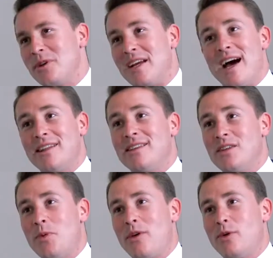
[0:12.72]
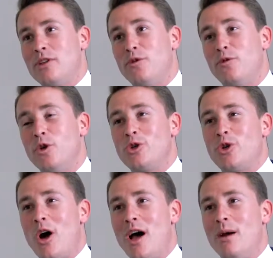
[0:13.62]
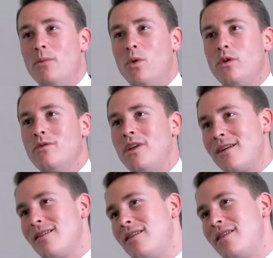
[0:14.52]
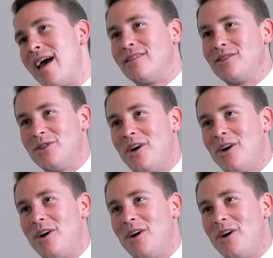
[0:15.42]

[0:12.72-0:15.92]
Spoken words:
regardless of whether it's your first time or you've done it 1,000